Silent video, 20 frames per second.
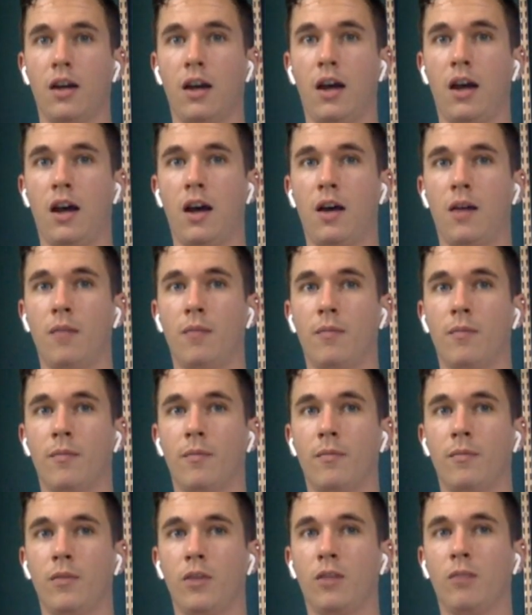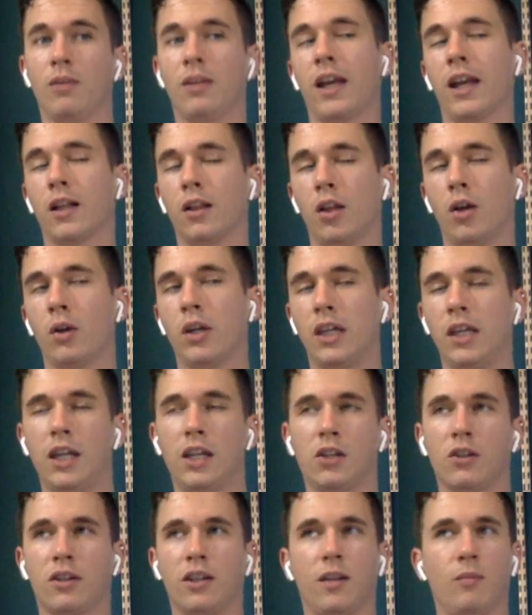You can be like low-key
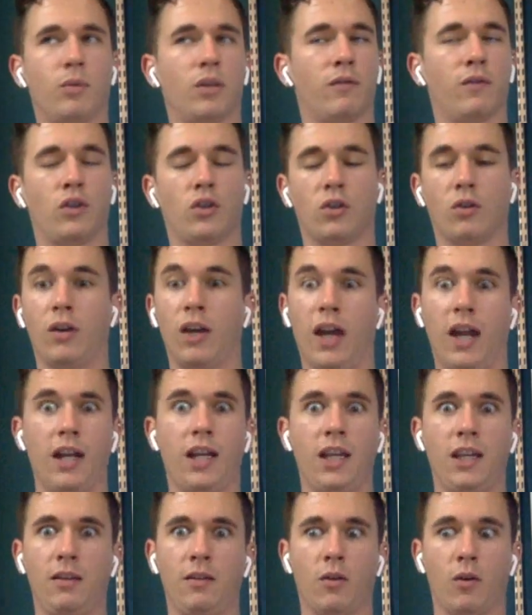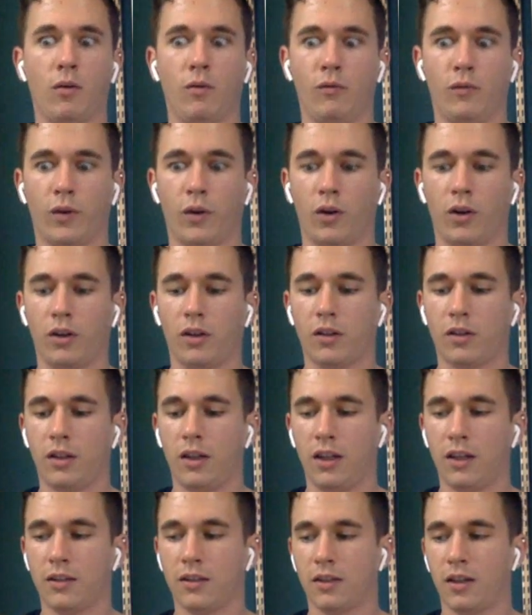interested, but if you show any
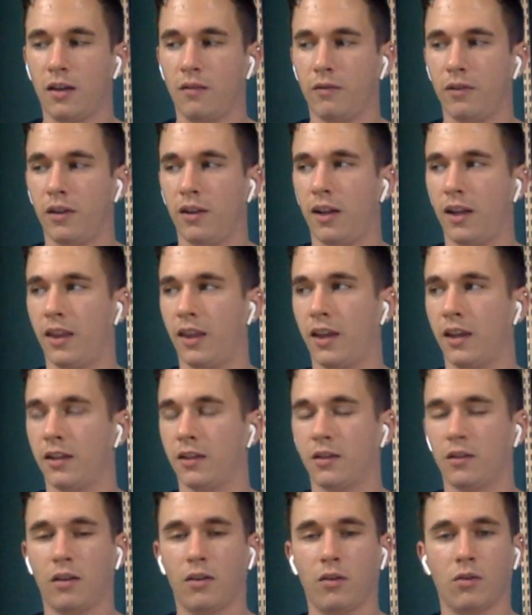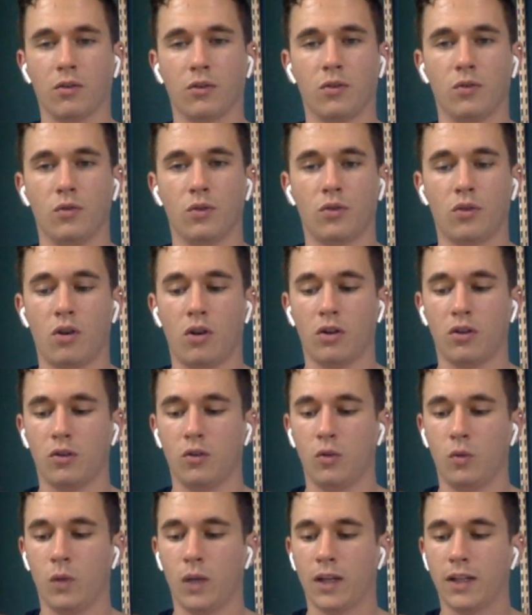overtness of it, I think it's a little too strong
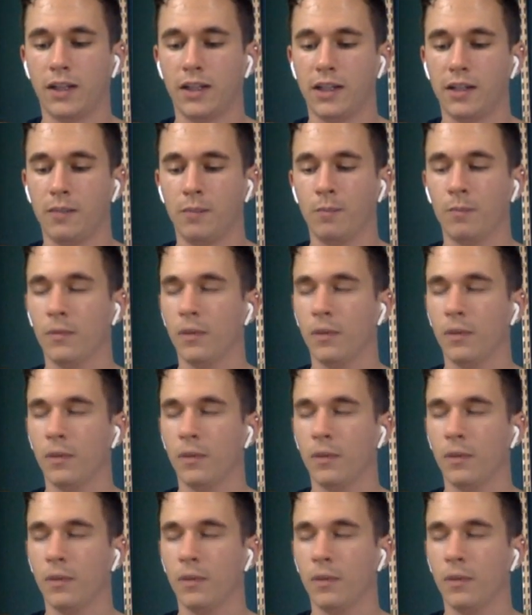too quickly.